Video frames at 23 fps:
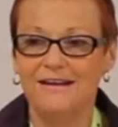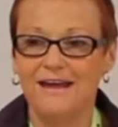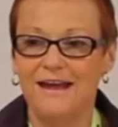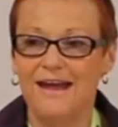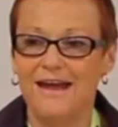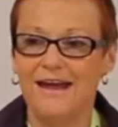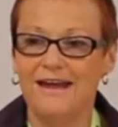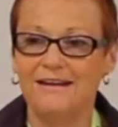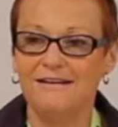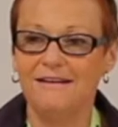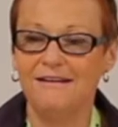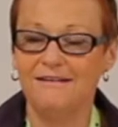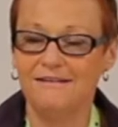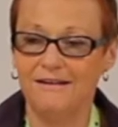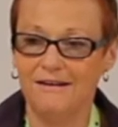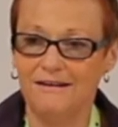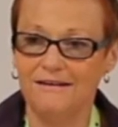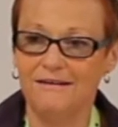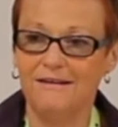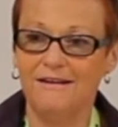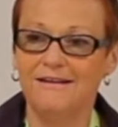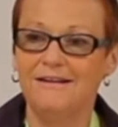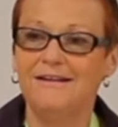
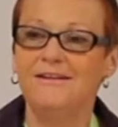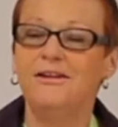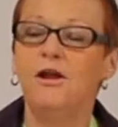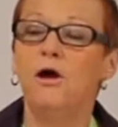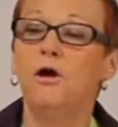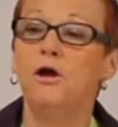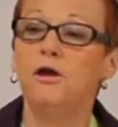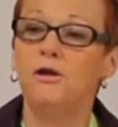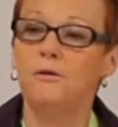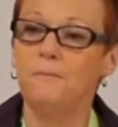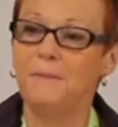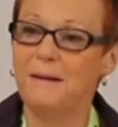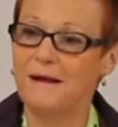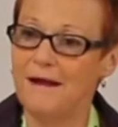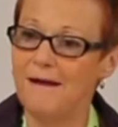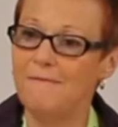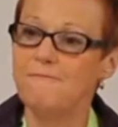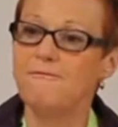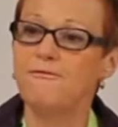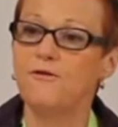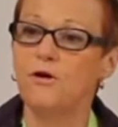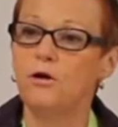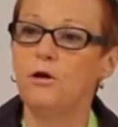now you
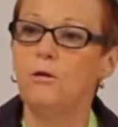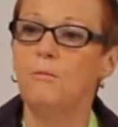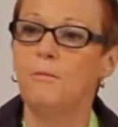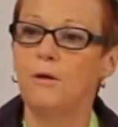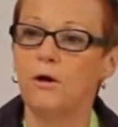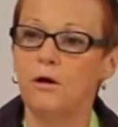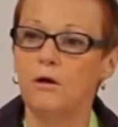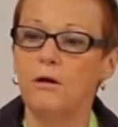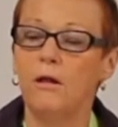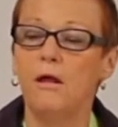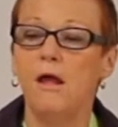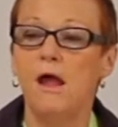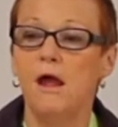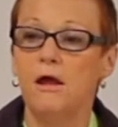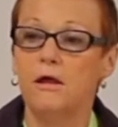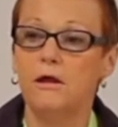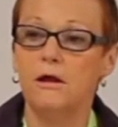become fertile myrtle.